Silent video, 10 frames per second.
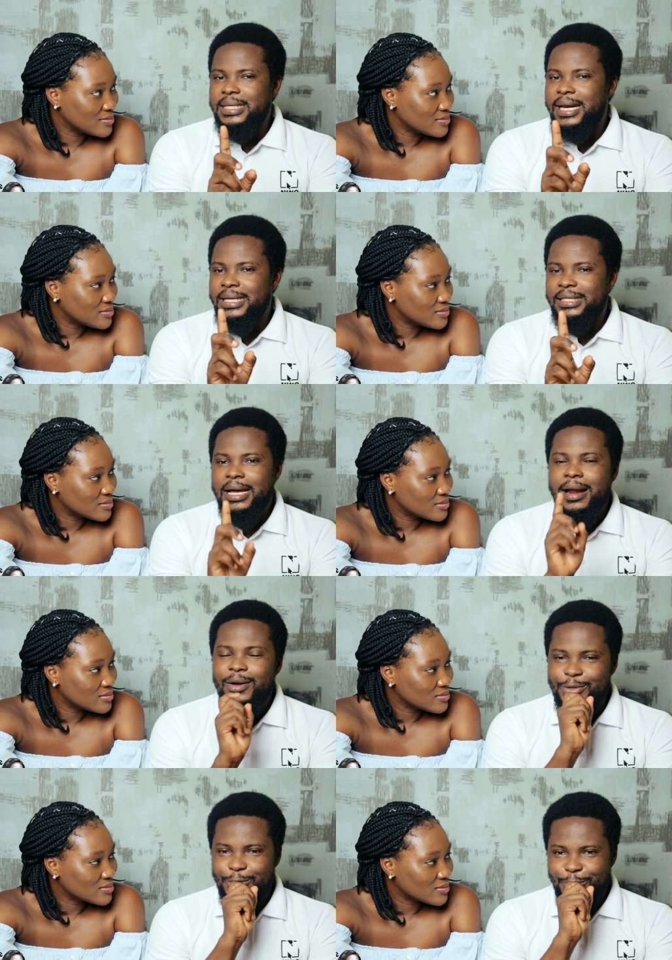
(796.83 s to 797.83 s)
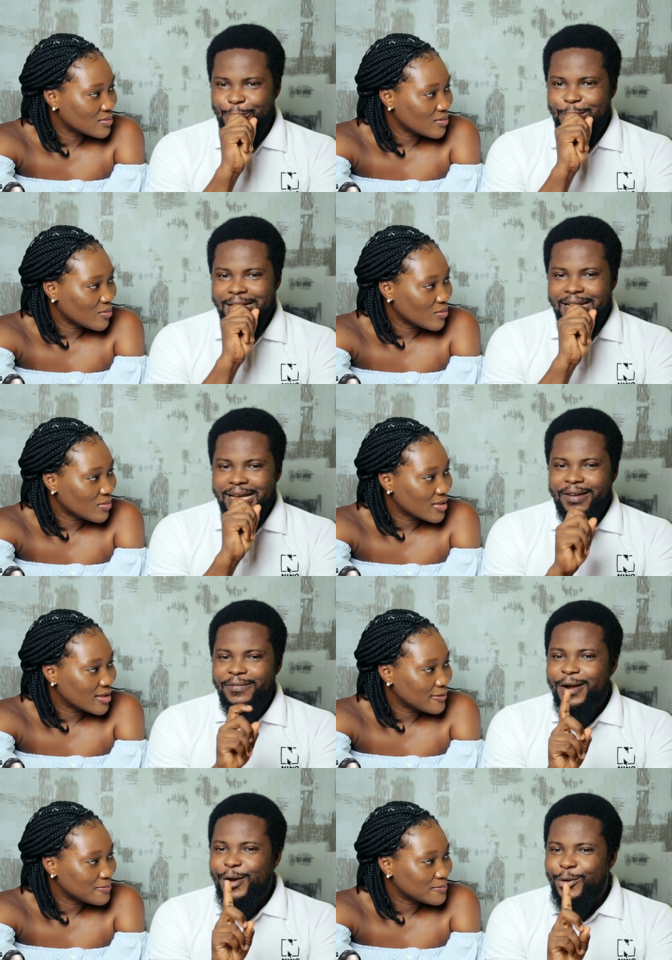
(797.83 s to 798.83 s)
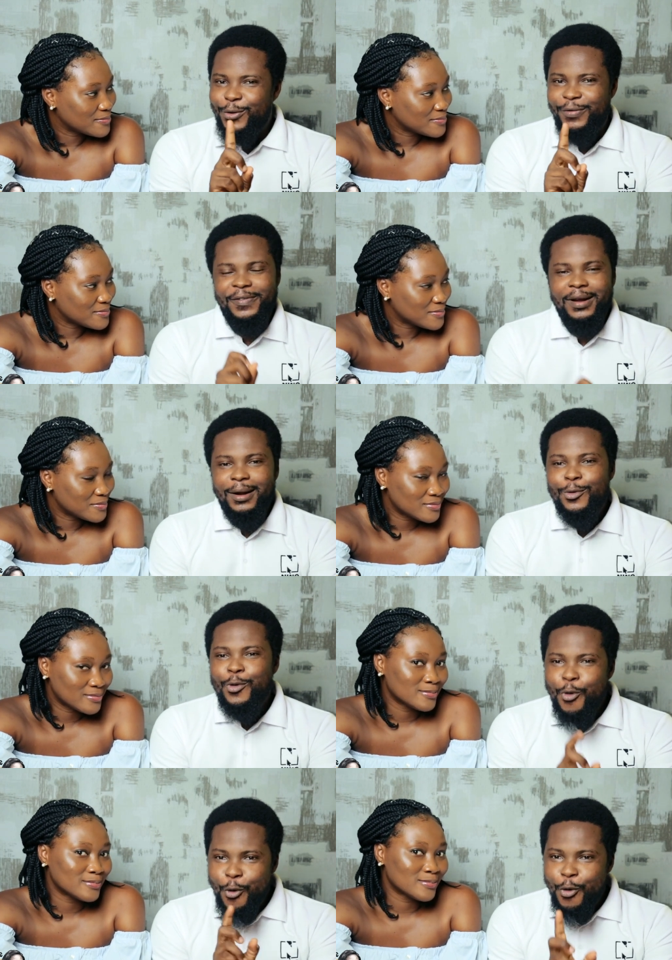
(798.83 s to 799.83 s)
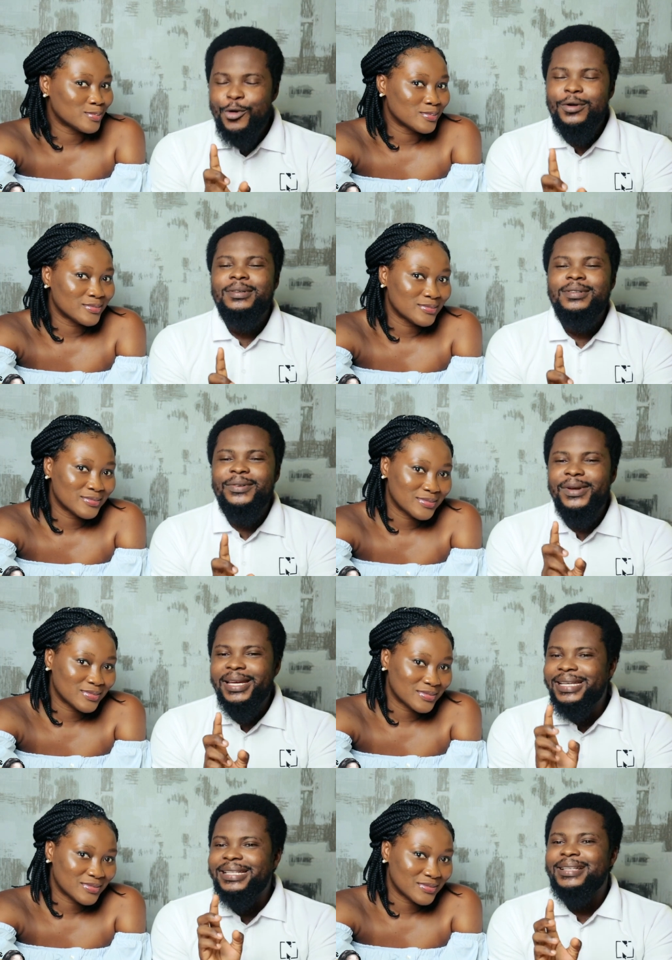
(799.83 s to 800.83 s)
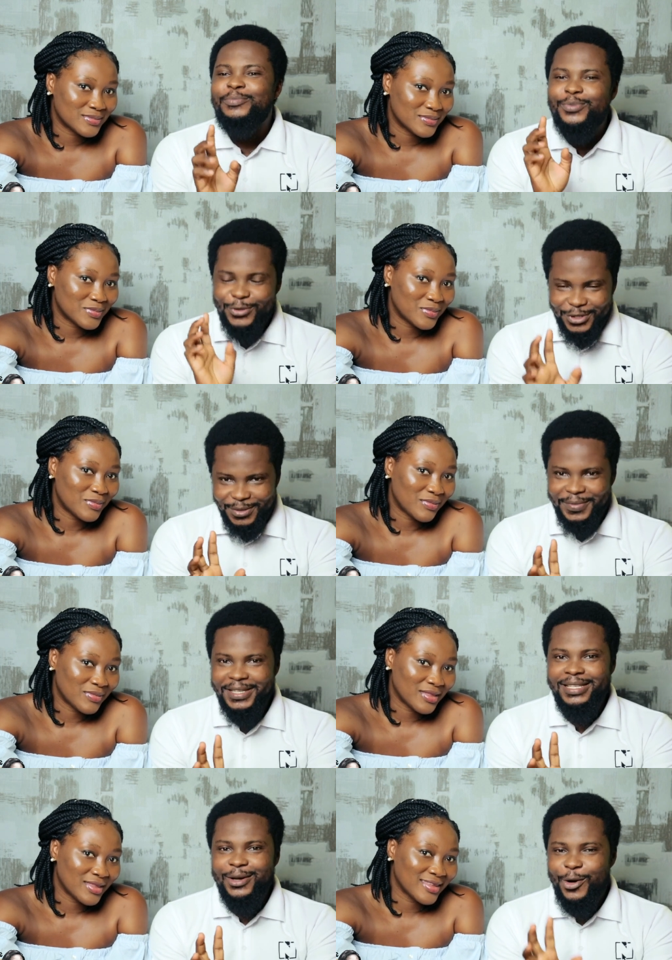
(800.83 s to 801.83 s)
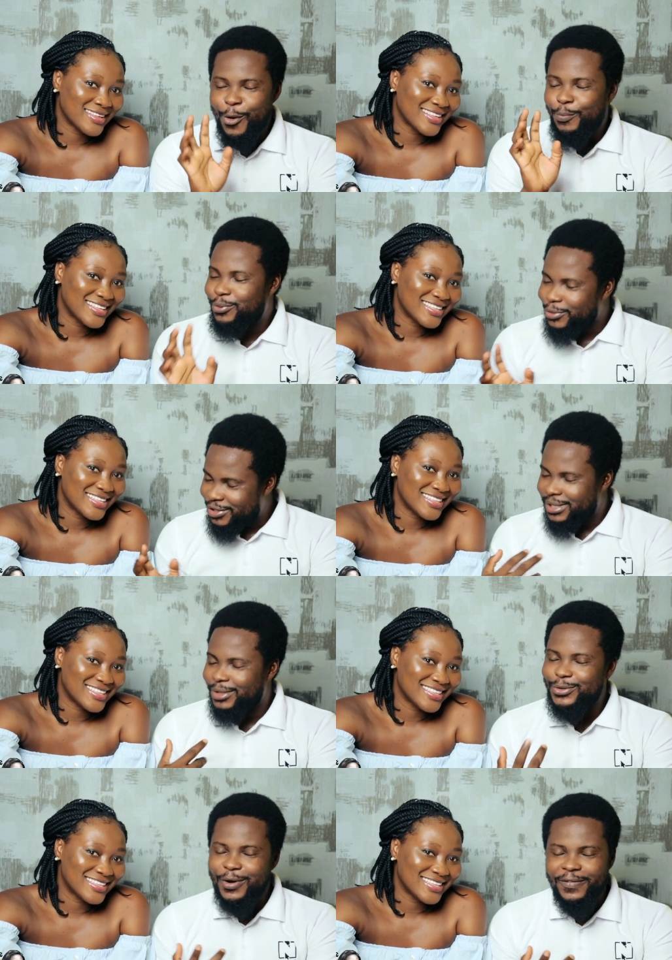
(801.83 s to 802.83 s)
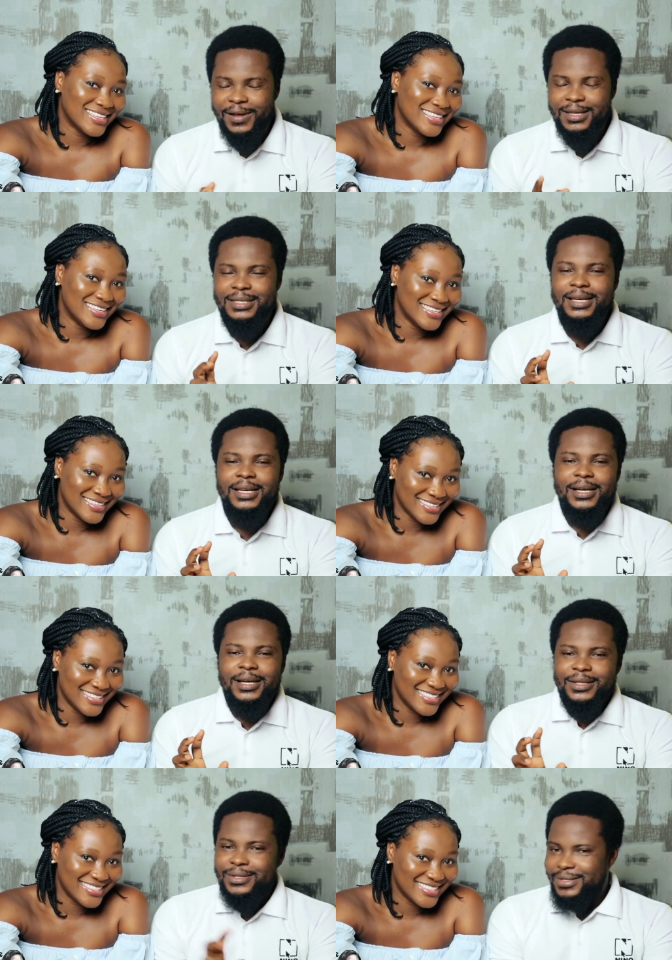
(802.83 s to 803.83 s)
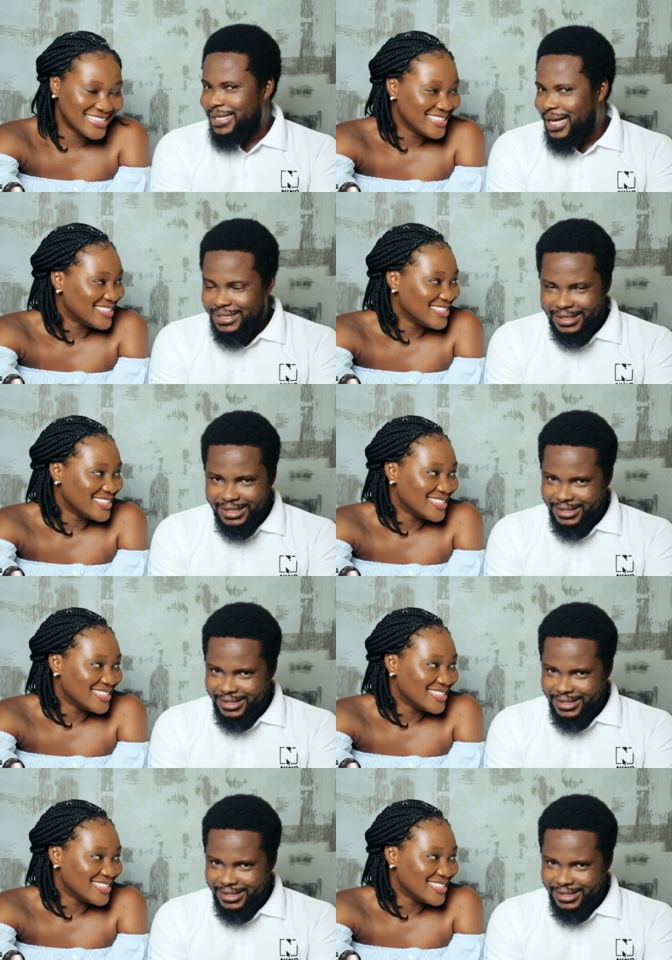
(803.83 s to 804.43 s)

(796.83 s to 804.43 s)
Speaker 1: want to send a shout out to a very good friend who really pushed me or pushed the two of us to start